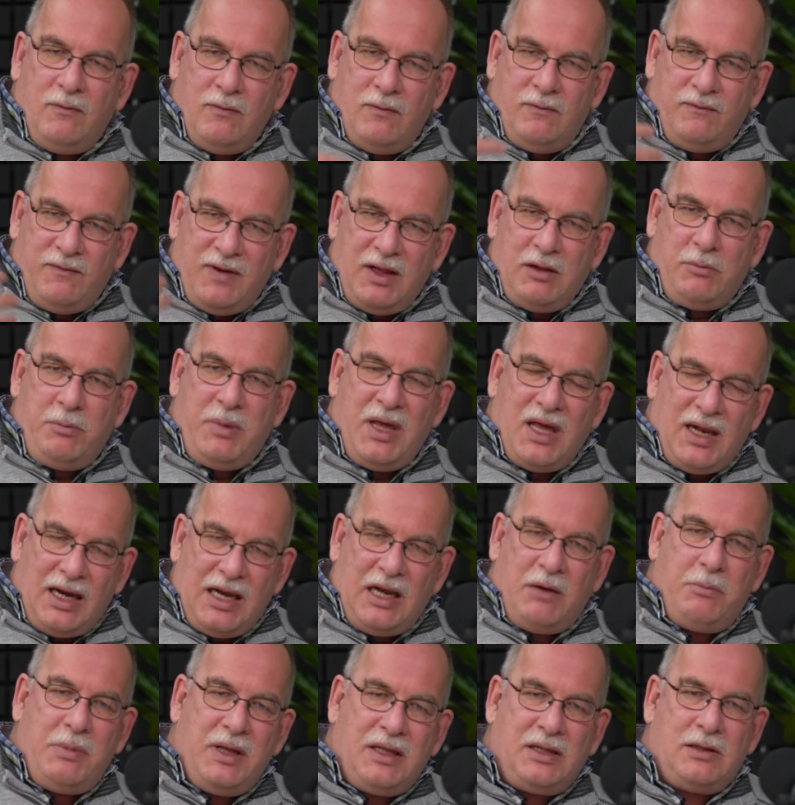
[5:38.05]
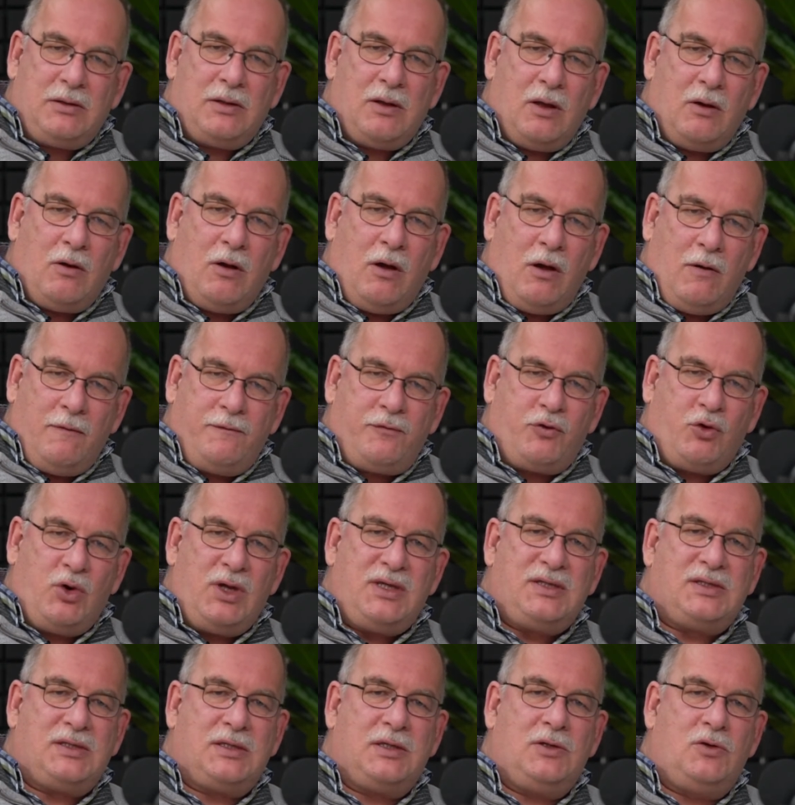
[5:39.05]
will be a little bit of
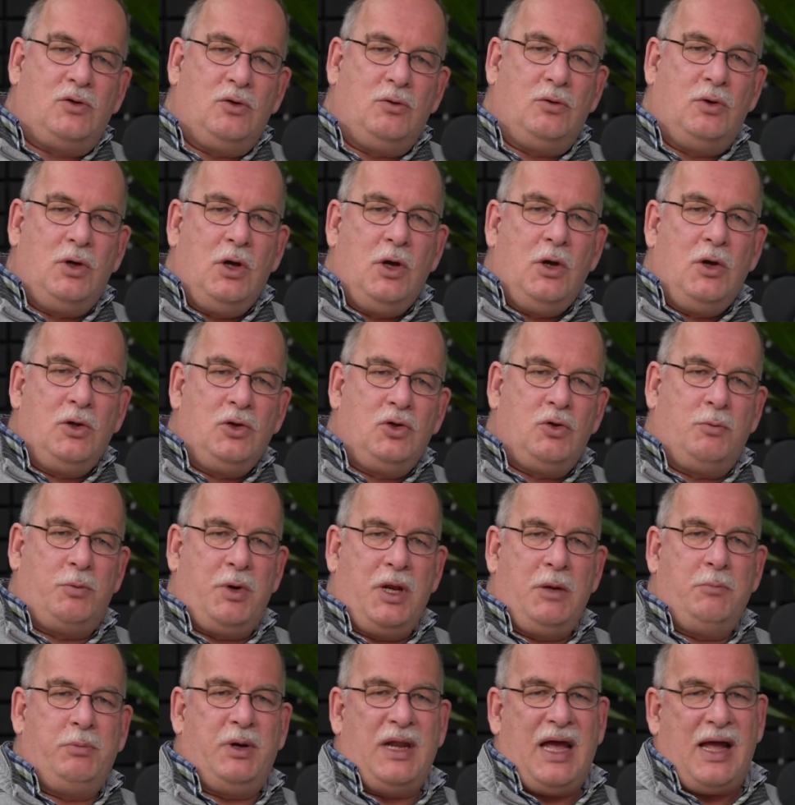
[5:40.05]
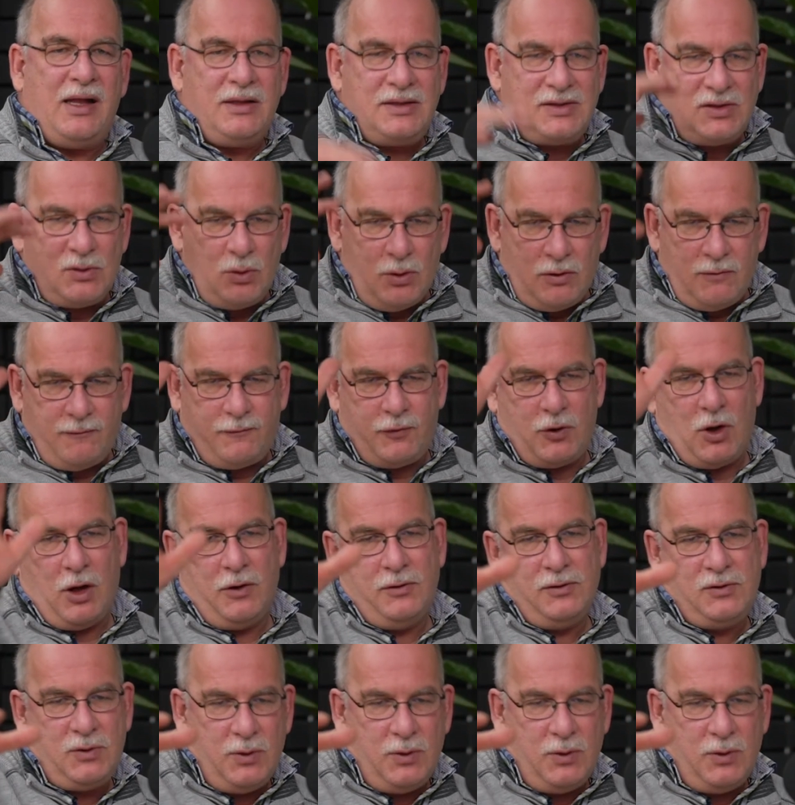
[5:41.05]
risk to bring plants to the front,